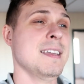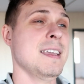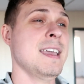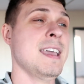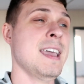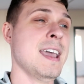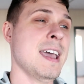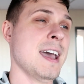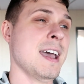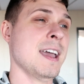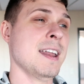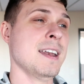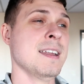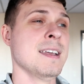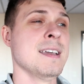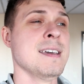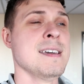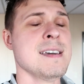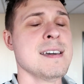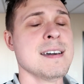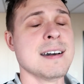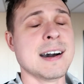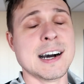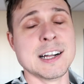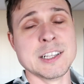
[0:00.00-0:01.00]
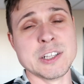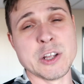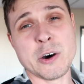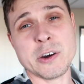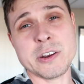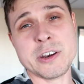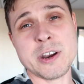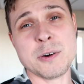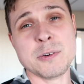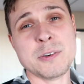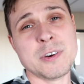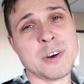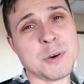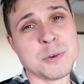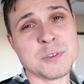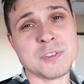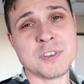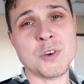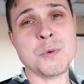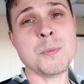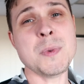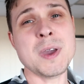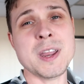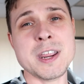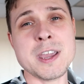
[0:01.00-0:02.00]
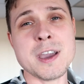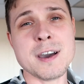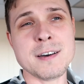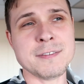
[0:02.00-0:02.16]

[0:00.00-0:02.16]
and although I don't do too many